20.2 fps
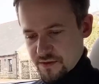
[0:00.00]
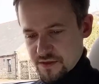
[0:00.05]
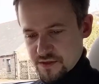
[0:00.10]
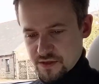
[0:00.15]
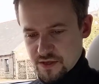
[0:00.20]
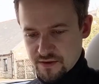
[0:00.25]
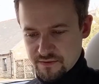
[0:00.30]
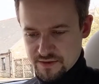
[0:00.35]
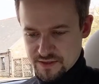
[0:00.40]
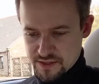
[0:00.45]

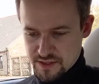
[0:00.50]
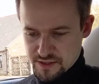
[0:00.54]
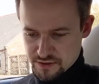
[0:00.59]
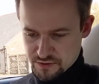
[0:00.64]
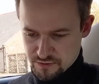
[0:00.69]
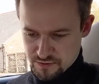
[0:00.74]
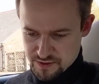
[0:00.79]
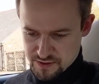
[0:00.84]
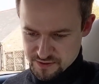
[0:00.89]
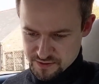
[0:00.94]
service
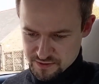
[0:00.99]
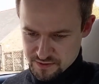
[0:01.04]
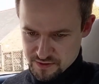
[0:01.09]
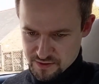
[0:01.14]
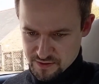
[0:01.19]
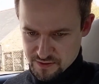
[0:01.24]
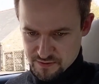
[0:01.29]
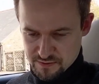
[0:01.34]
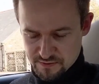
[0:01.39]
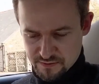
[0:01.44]
history is
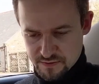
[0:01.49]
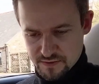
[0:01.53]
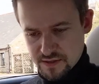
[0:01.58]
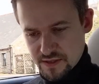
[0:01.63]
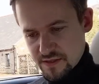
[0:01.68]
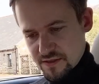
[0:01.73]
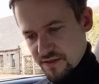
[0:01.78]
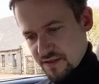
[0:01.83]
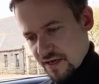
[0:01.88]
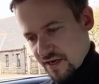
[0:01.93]
that
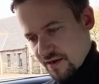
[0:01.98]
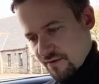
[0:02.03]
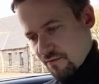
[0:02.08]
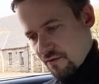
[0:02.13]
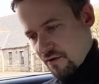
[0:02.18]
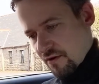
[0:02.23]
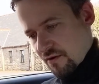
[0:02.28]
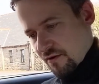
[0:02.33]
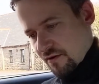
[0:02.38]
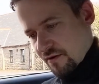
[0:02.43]
since day
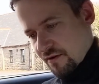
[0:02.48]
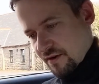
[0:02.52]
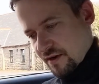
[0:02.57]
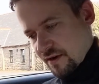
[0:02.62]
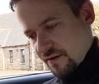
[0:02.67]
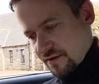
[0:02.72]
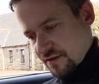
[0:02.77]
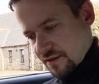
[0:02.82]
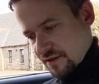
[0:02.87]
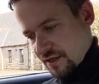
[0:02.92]
one,
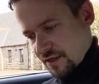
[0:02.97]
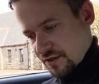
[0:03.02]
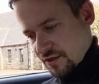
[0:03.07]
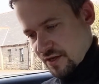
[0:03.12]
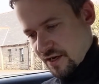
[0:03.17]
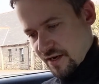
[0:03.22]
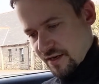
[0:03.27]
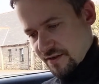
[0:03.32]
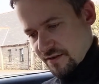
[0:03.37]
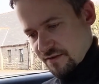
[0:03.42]
now this has
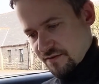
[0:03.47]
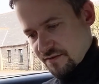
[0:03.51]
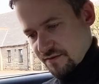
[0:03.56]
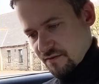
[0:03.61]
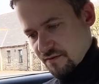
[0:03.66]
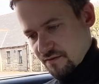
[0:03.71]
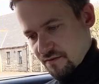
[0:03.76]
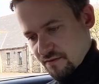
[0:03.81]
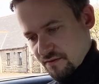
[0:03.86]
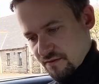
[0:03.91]
actually had
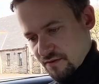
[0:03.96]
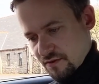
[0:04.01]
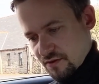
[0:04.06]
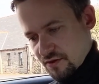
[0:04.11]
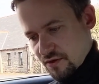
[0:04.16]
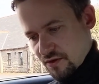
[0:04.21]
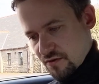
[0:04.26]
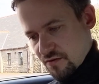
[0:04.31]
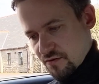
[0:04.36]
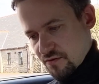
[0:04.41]

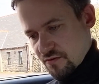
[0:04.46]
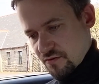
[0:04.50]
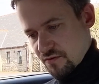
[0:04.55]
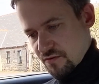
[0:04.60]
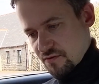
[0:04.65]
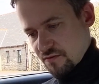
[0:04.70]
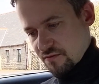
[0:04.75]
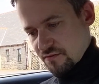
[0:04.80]
2